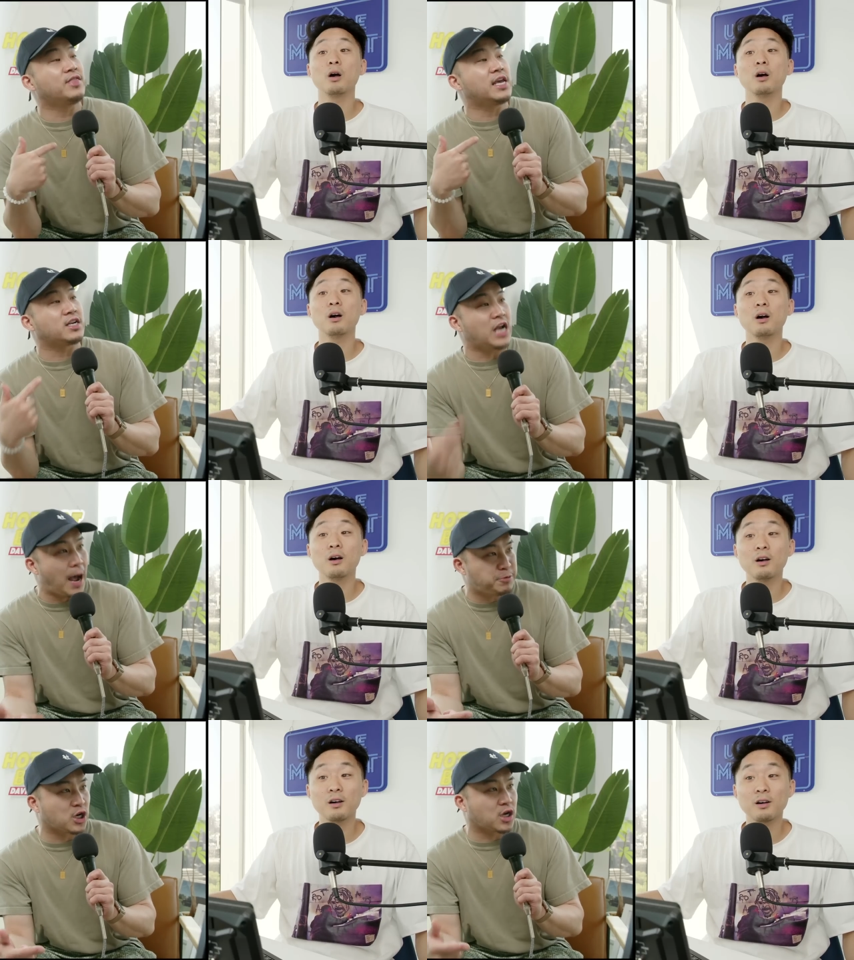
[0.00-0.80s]
Speaker 1: in the
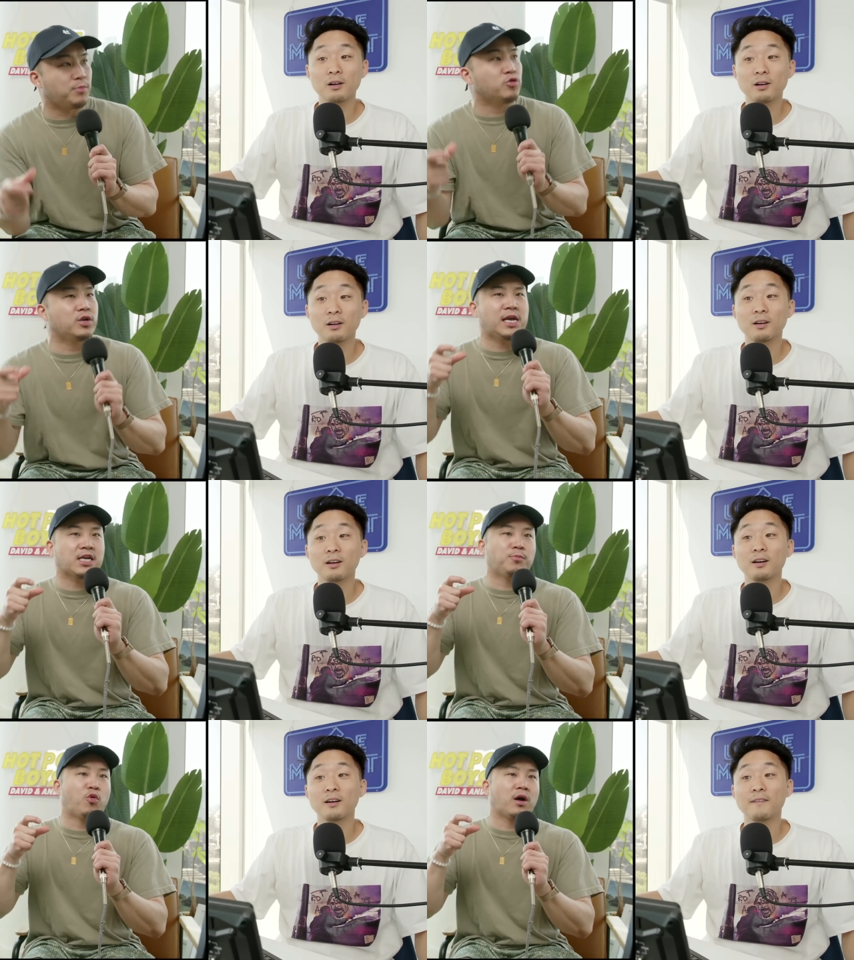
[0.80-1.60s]
adoption community
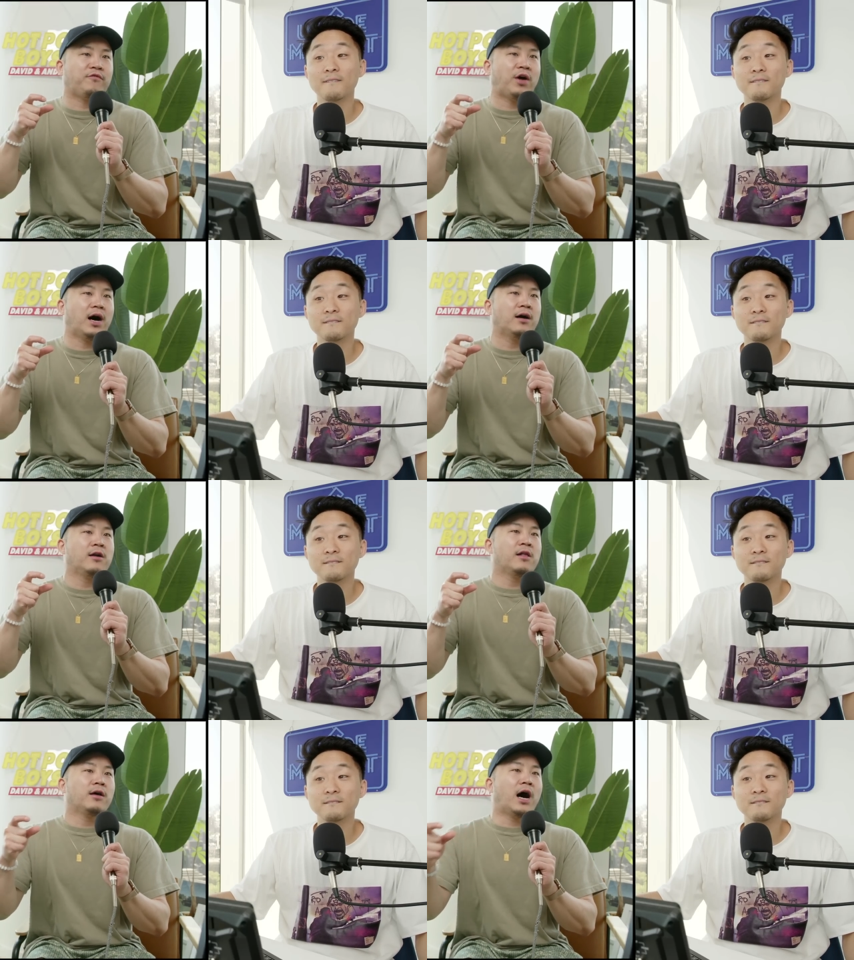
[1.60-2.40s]
as more of a
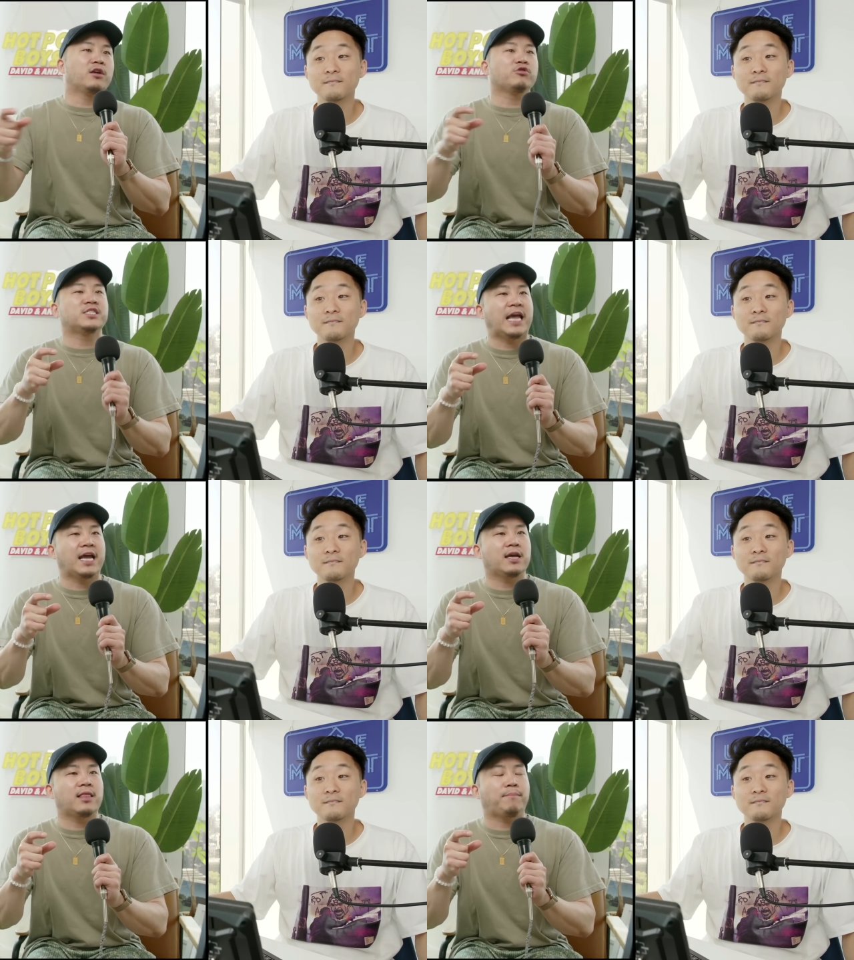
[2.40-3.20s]

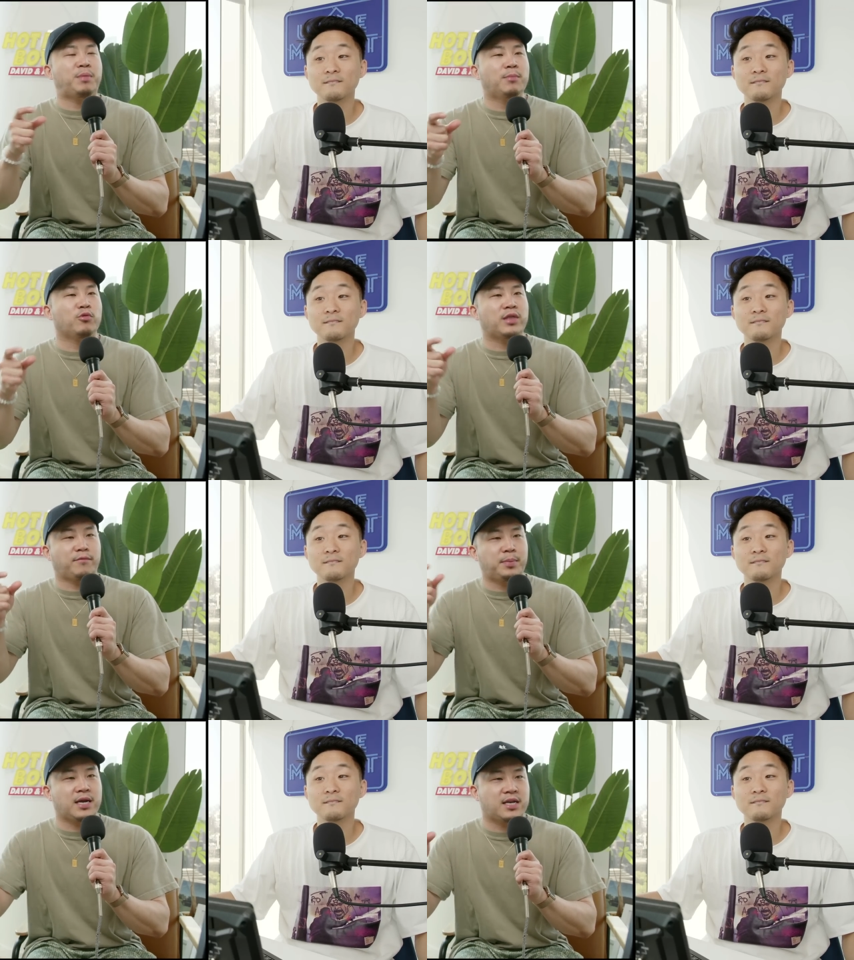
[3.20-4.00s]
understanding, like people that
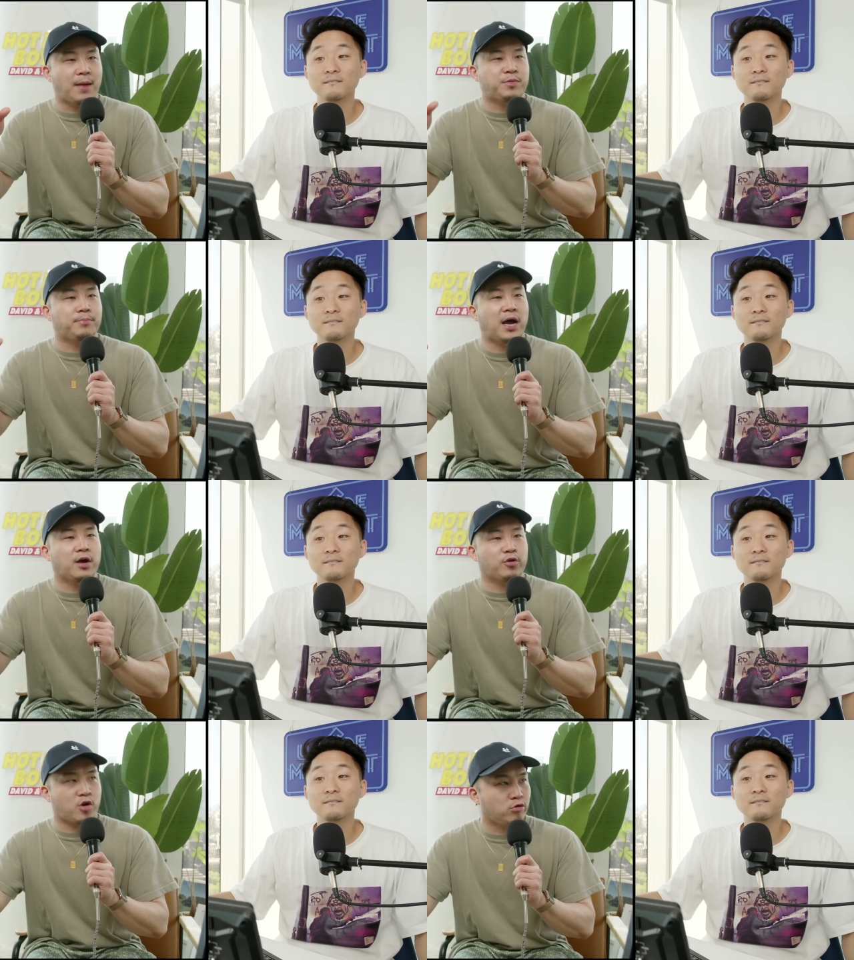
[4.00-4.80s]
have been adopted by
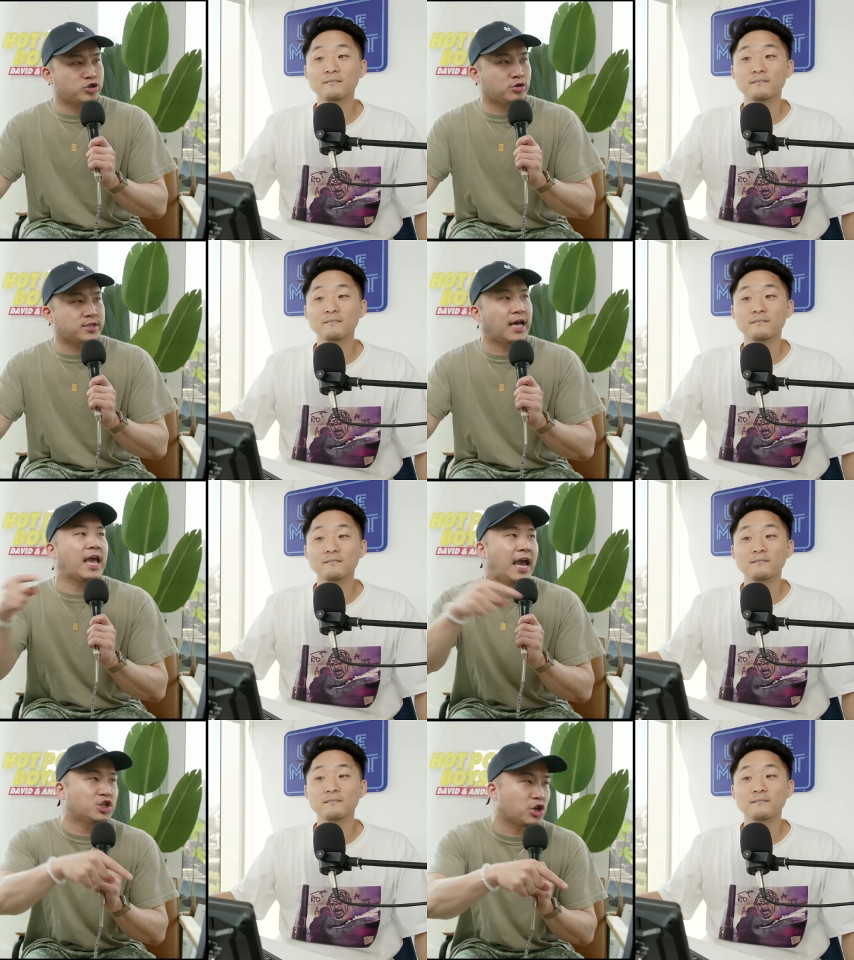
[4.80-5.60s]
other cultures,
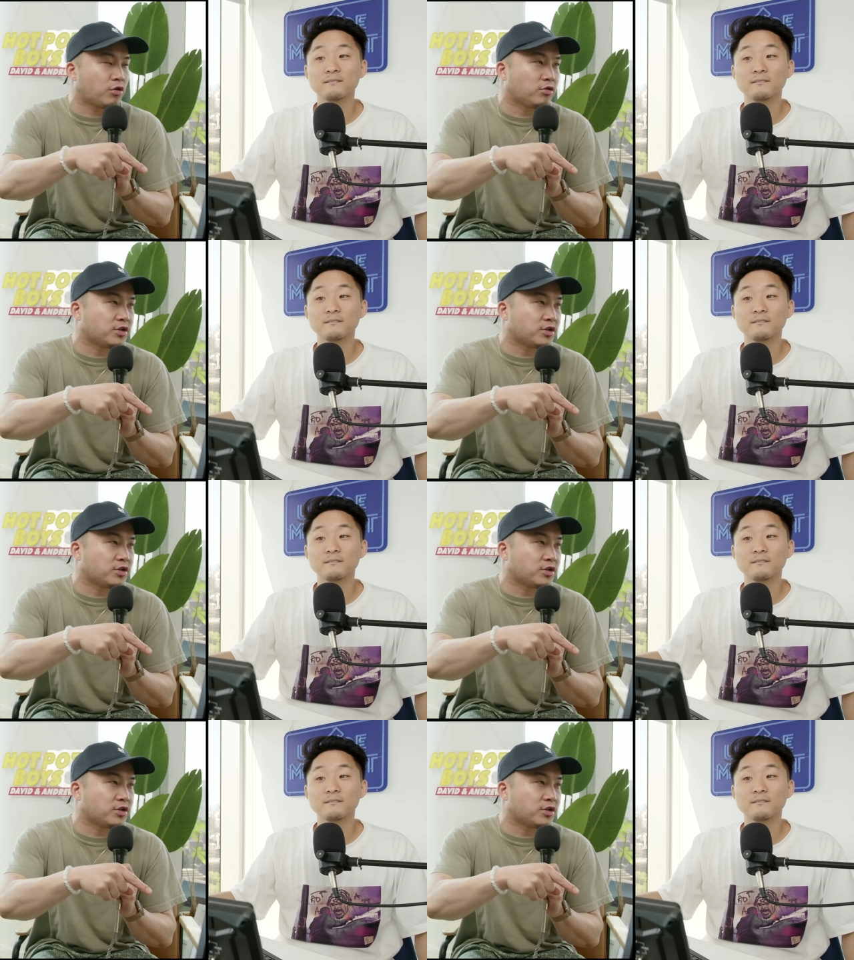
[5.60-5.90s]
like Asian girls